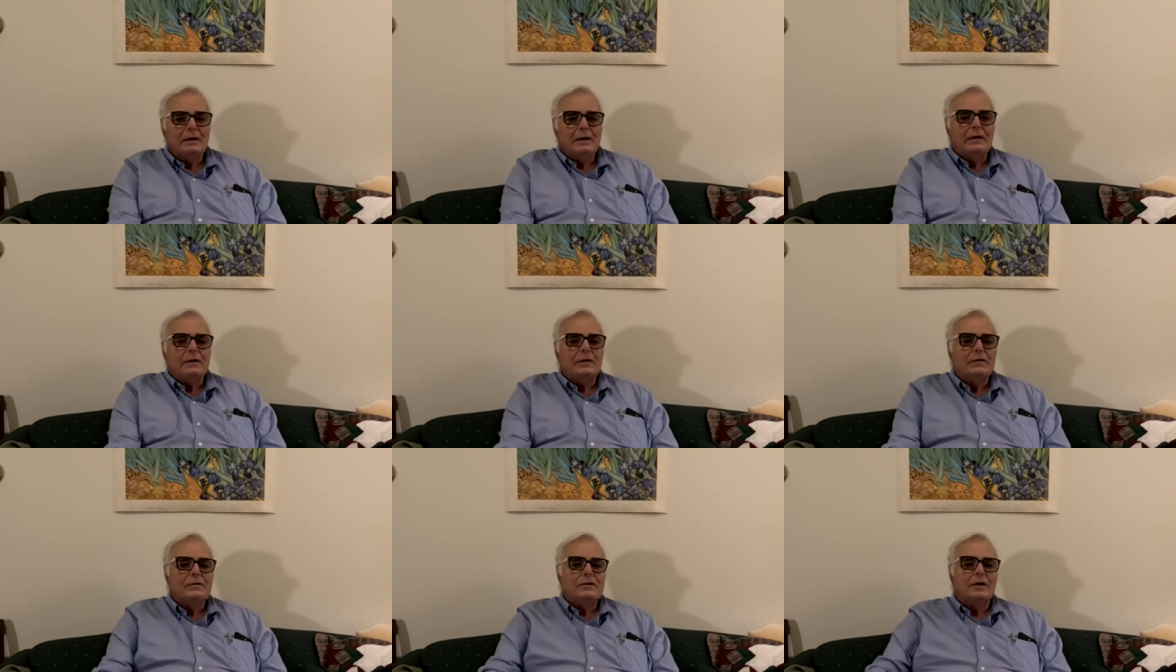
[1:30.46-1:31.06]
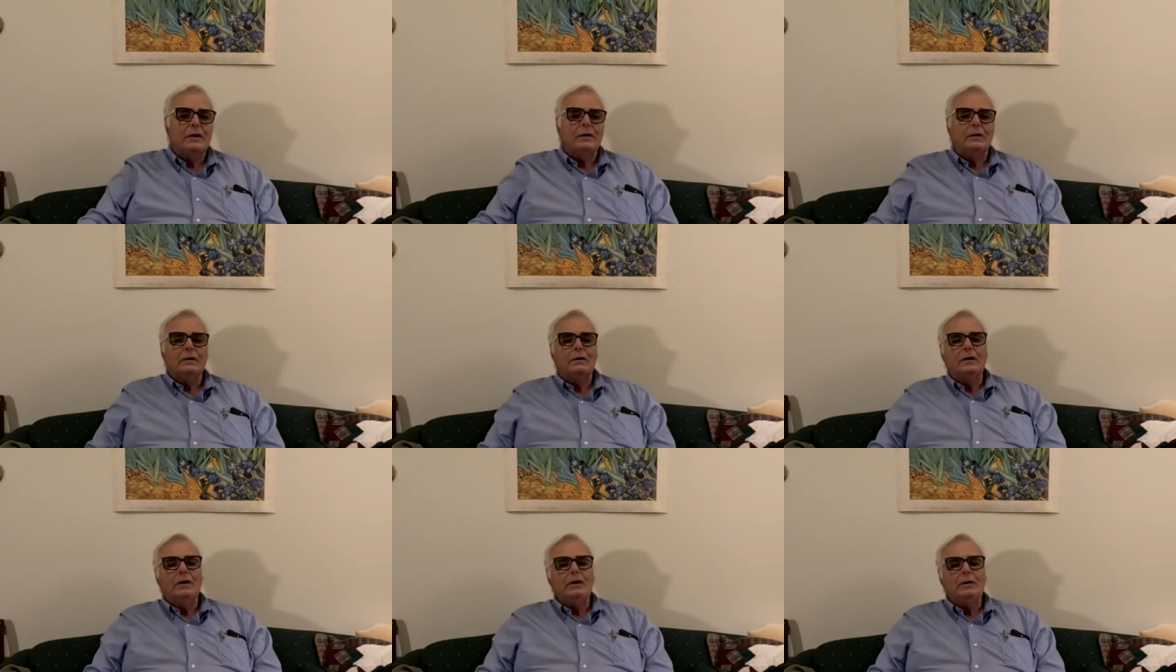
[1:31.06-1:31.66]
There's a
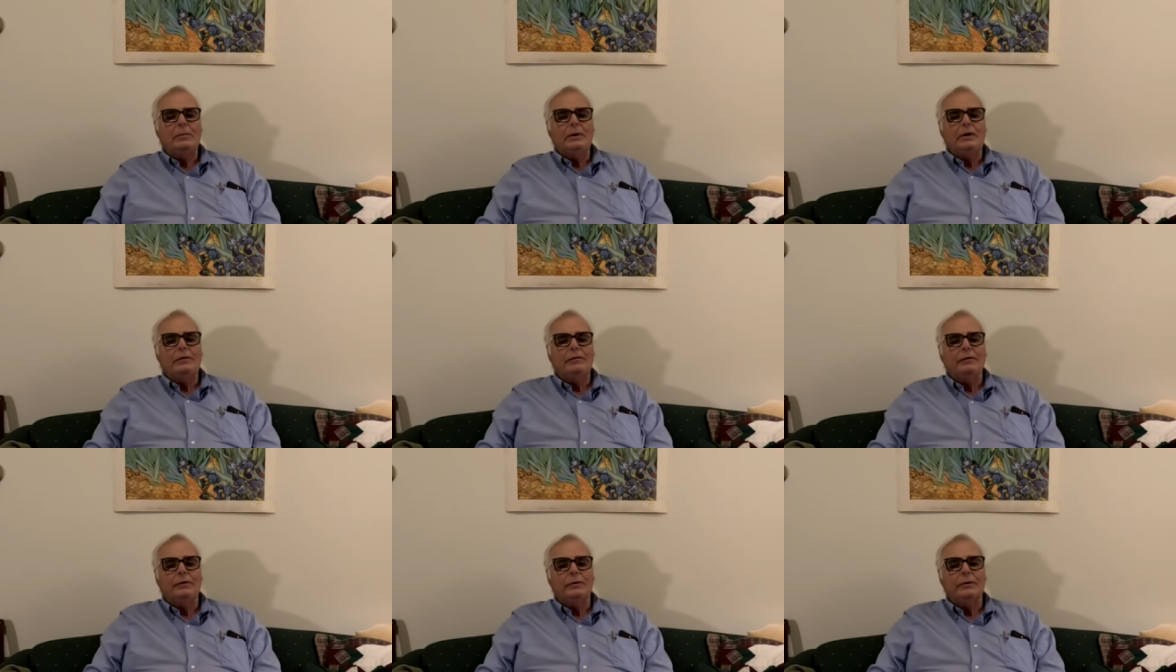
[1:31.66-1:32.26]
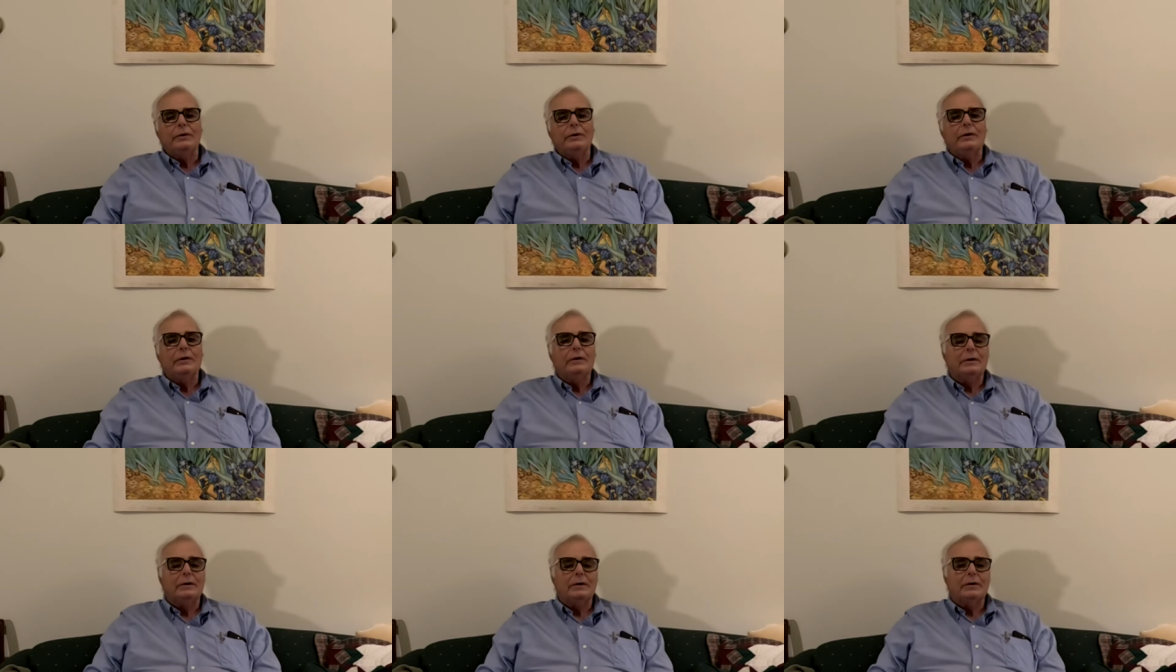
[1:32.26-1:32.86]
little bit of fluid
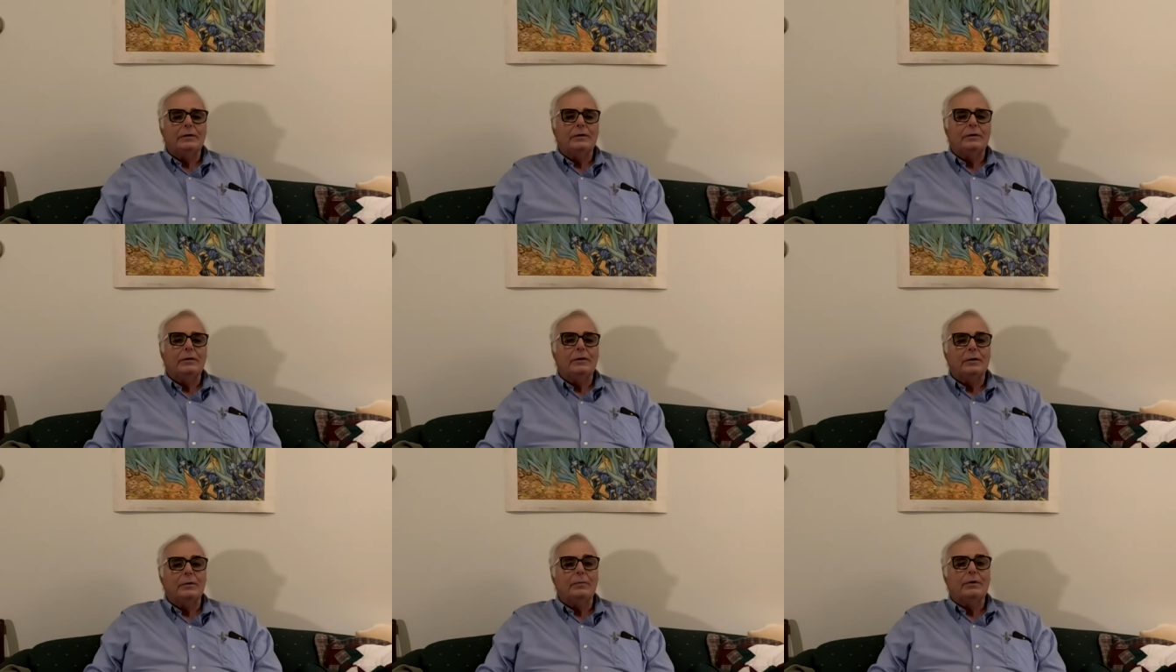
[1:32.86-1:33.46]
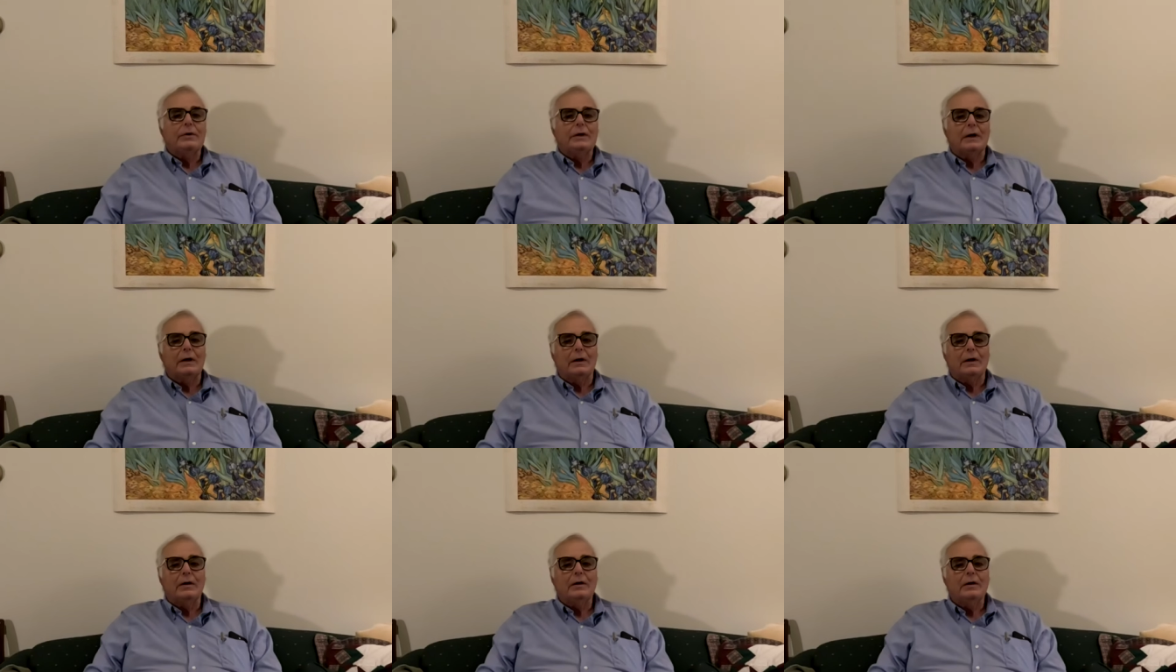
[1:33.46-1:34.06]
under your
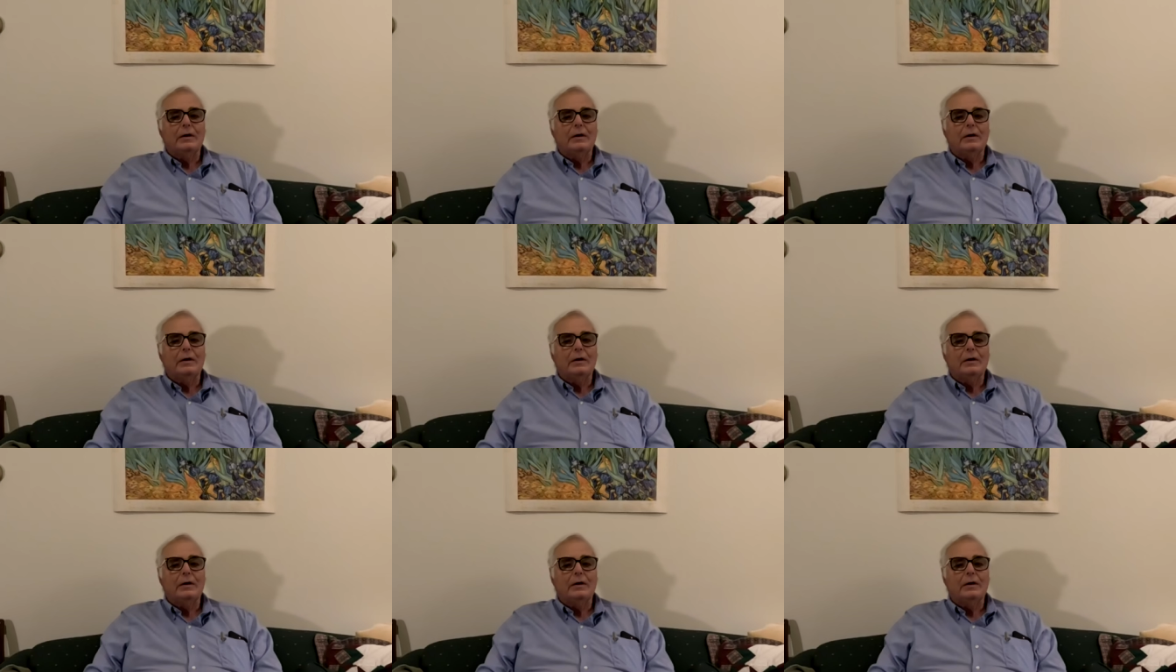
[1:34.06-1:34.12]
patella,